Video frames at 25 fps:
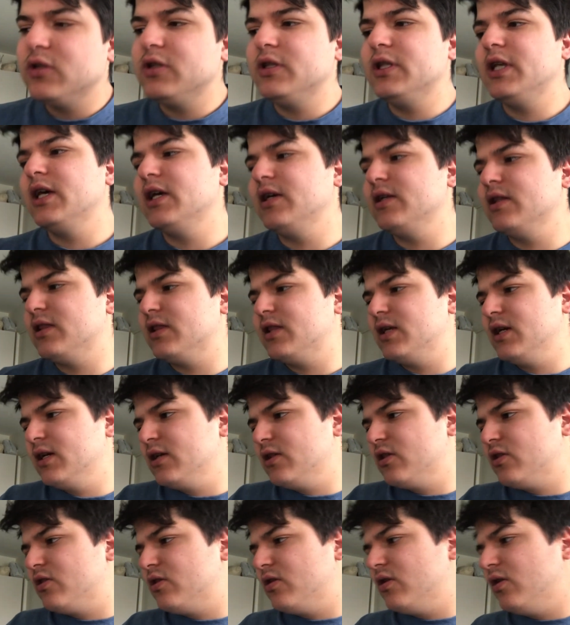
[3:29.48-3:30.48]
they
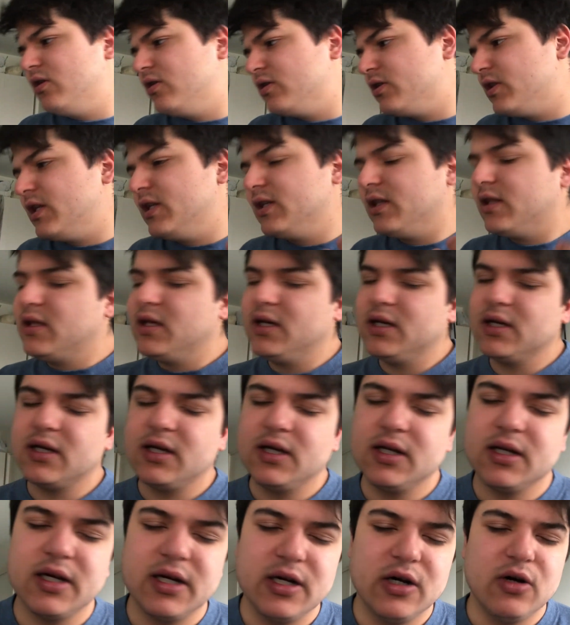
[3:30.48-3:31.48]
think thought and
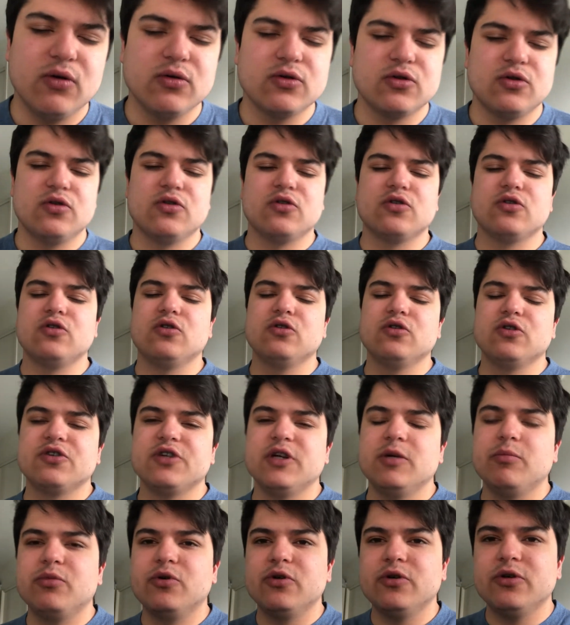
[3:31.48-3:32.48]
thinking they're going to
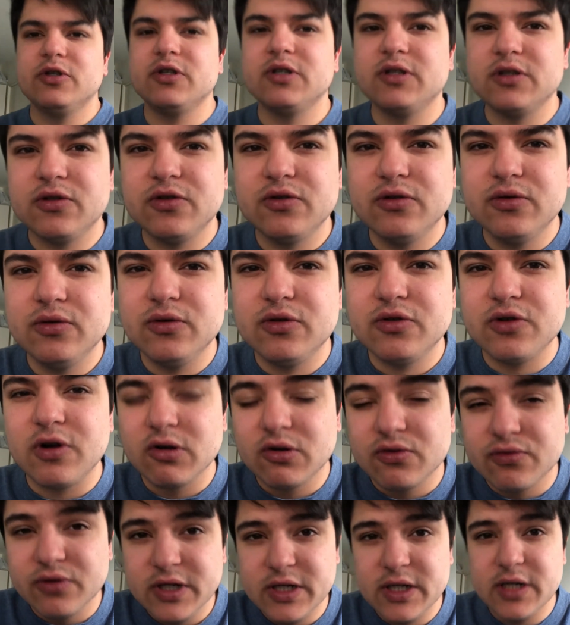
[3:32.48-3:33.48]
contribute to to a
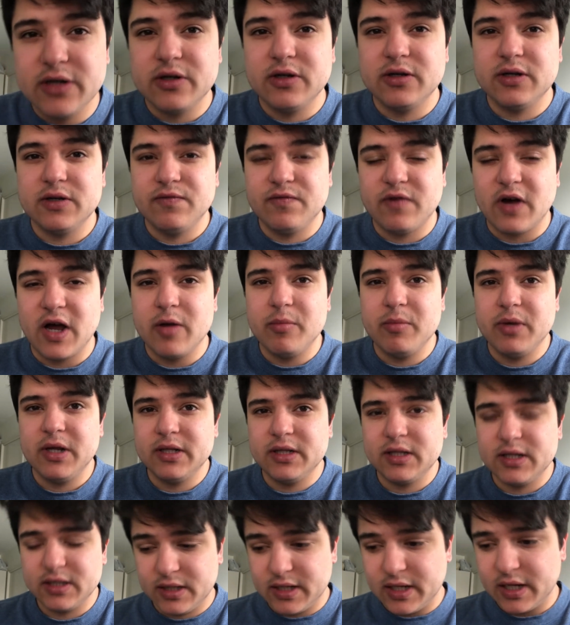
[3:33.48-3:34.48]
greener
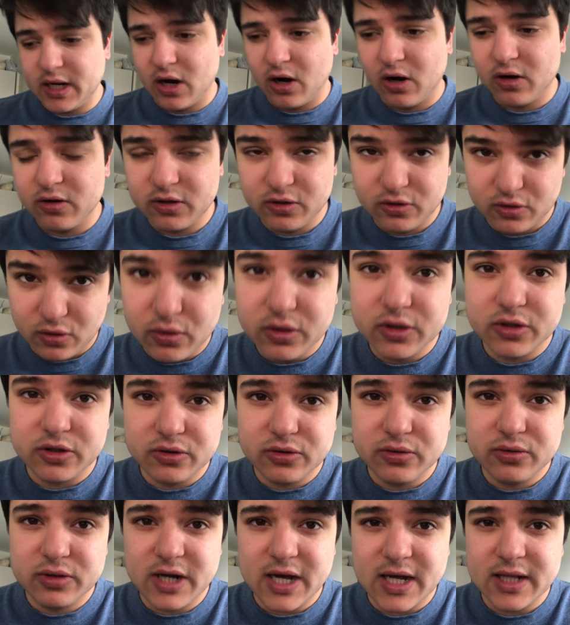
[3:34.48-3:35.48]
environment. They are going to
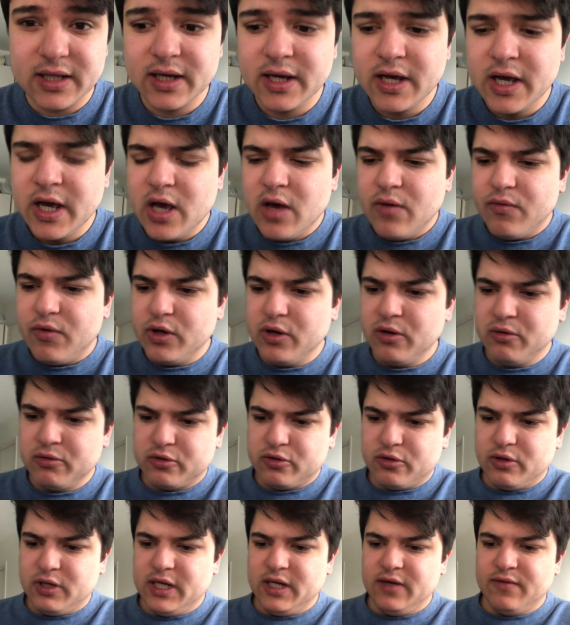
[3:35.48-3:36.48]
do that. We're going
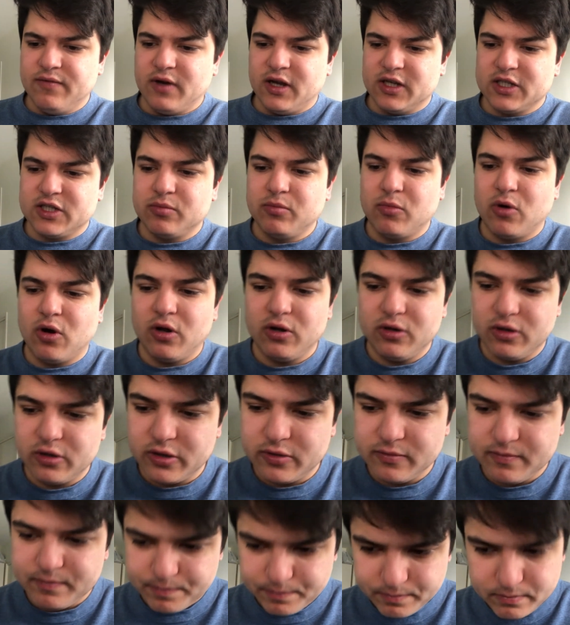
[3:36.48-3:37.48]
to leave a
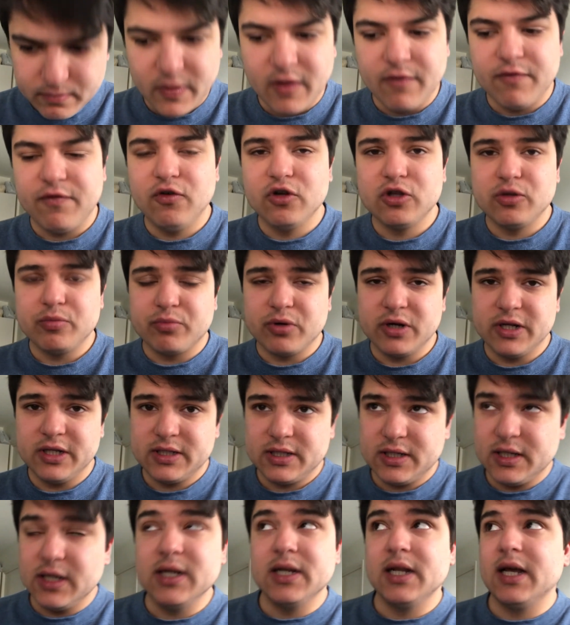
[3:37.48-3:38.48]
smaller footprint
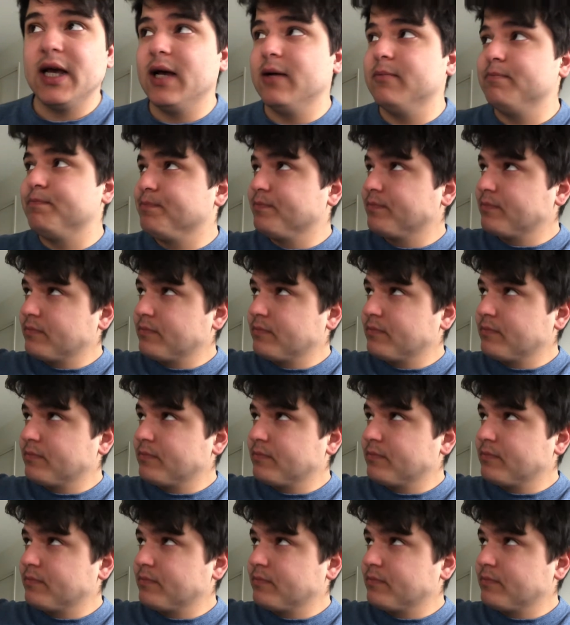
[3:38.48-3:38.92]
in the